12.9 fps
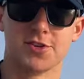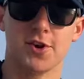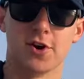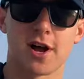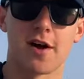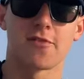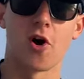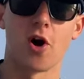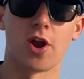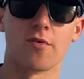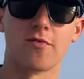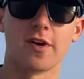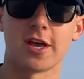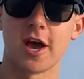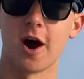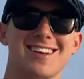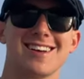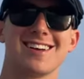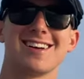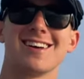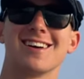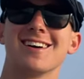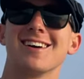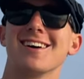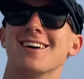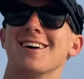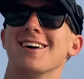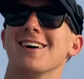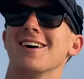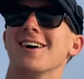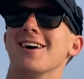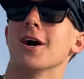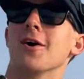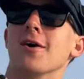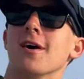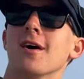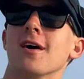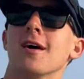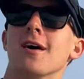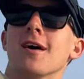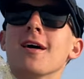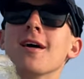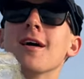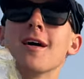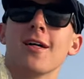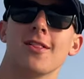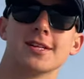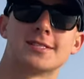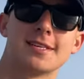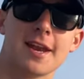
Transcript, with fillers: snook i've caught on video awesome so let's